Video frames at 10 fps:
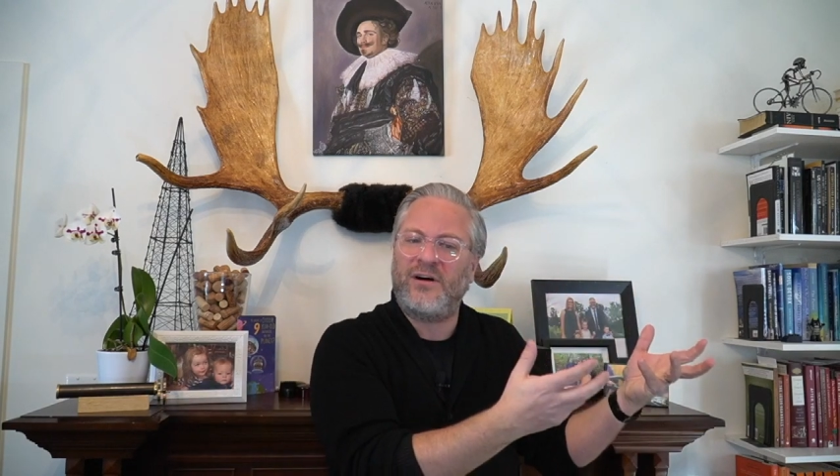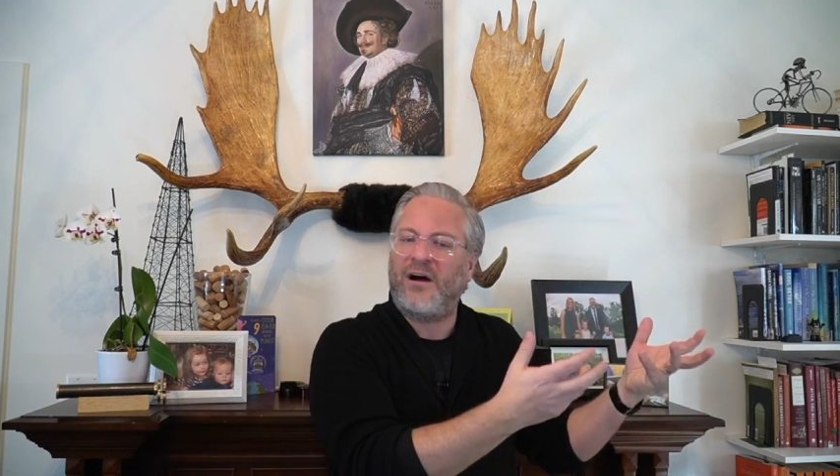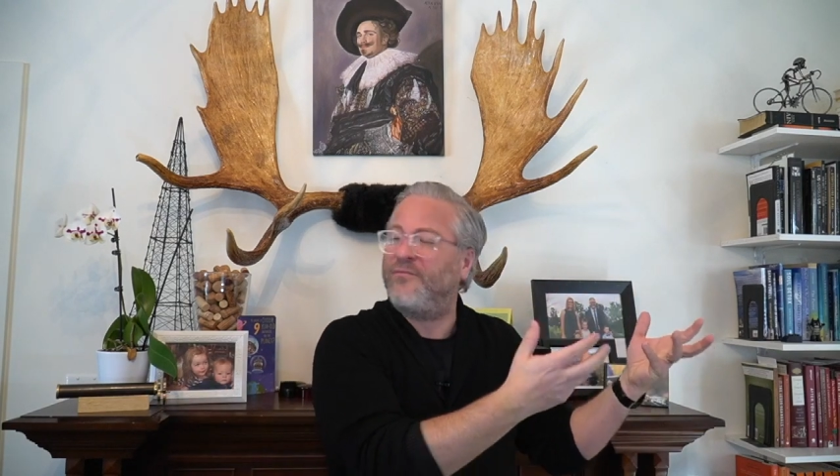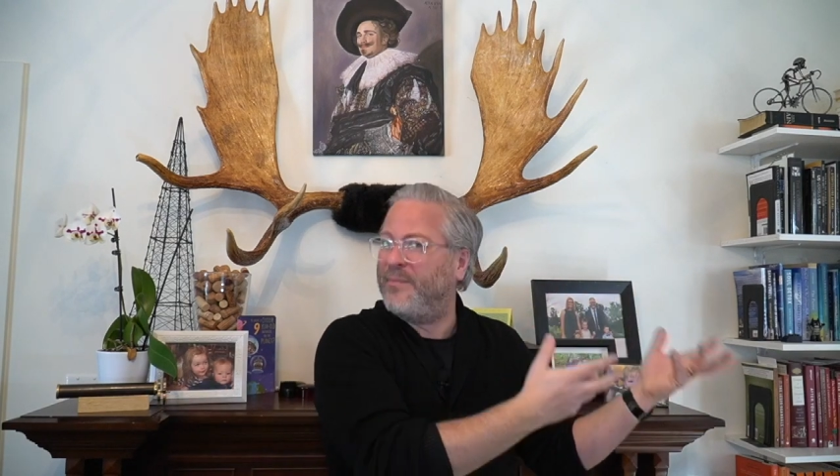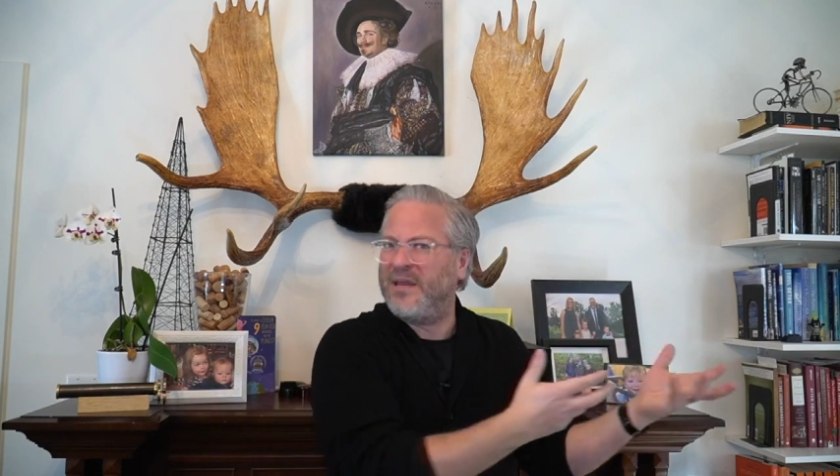
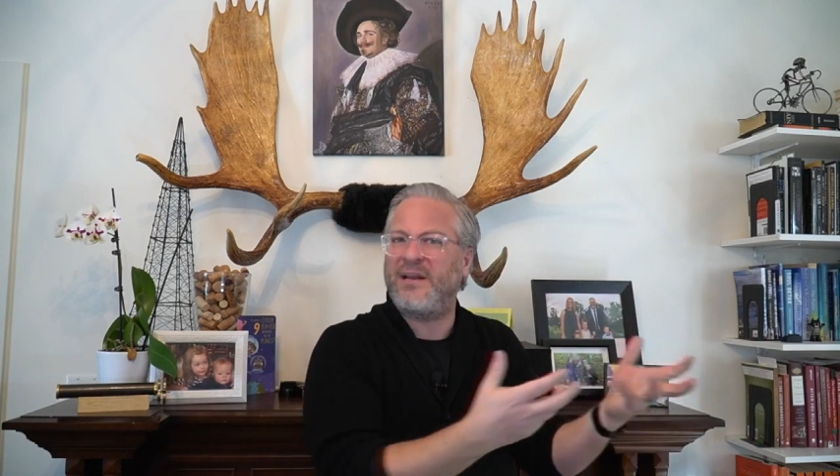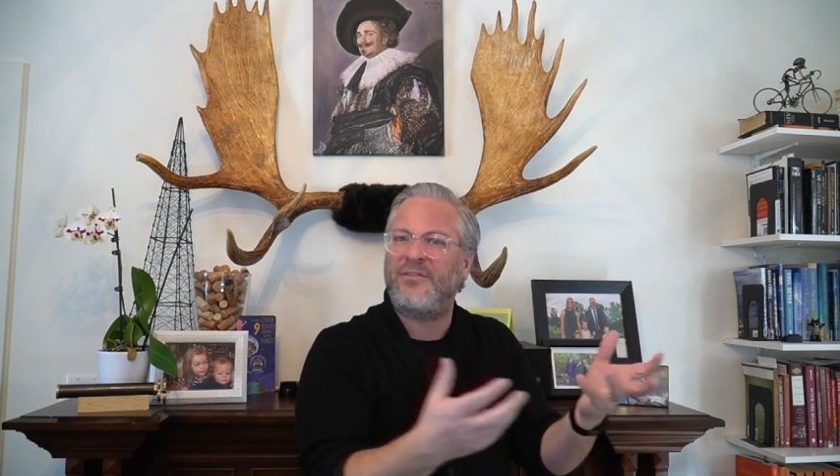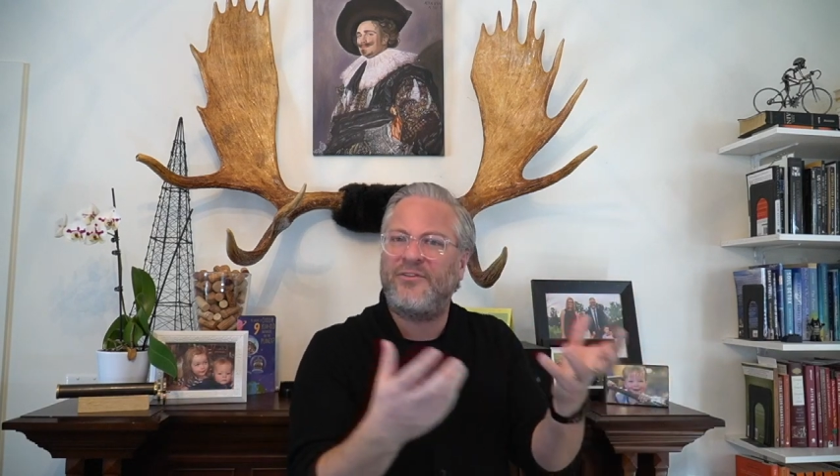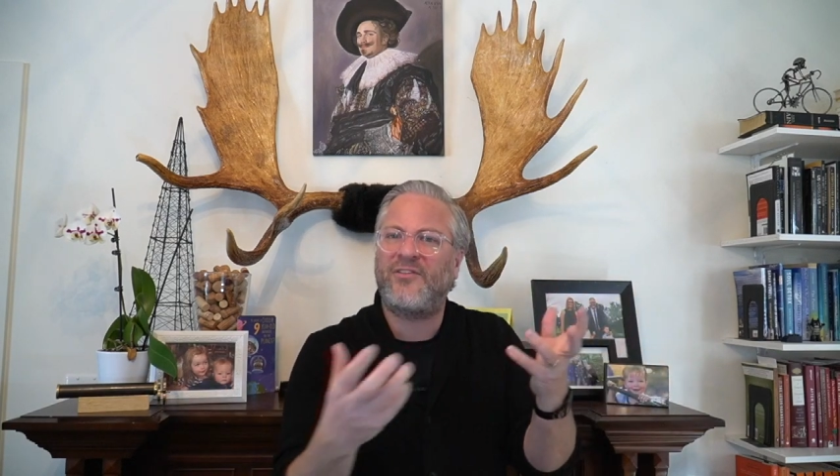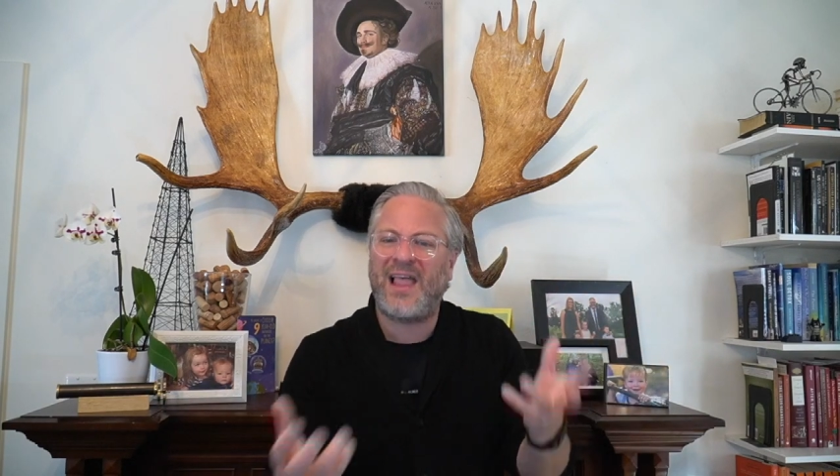of me and
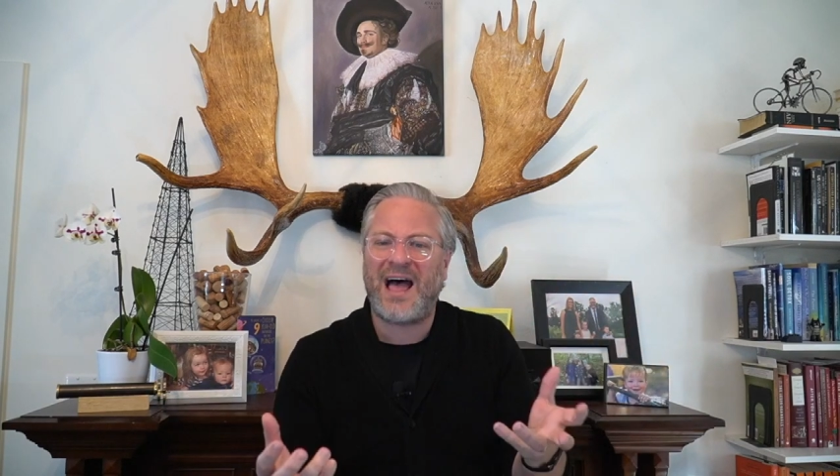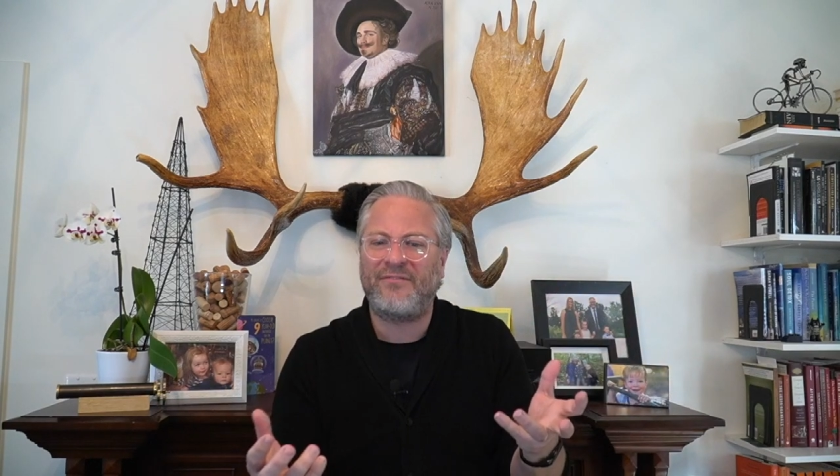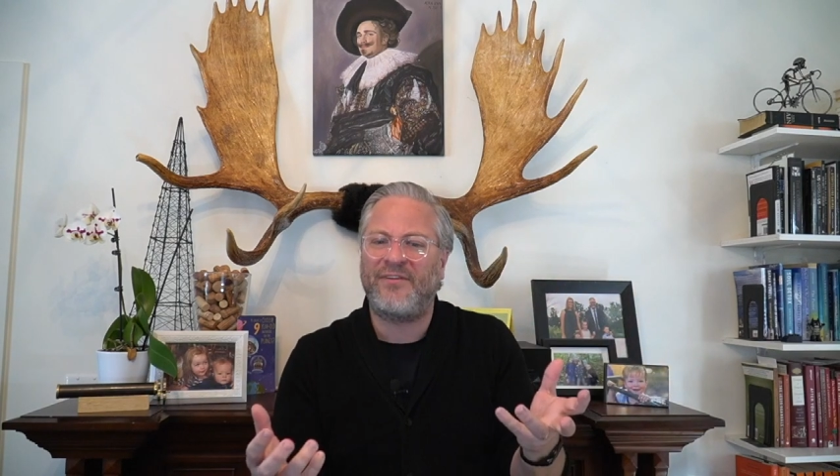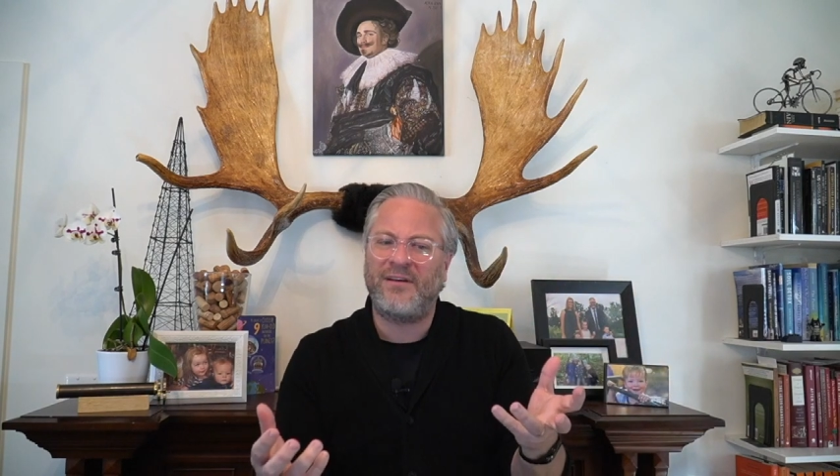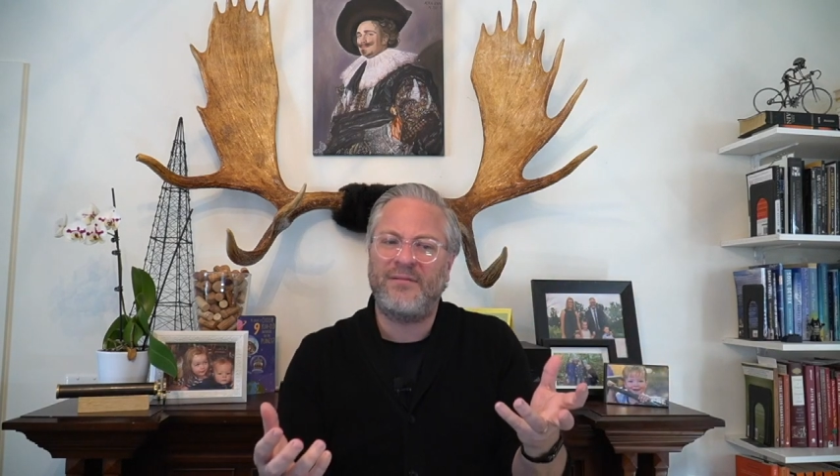others
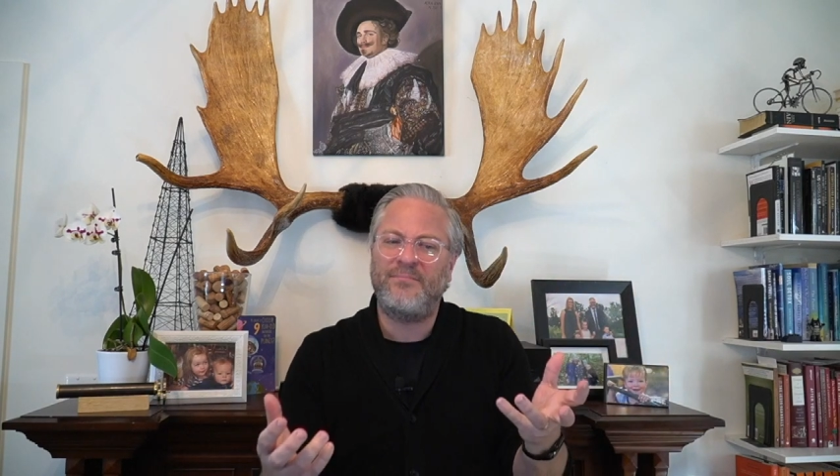laughing,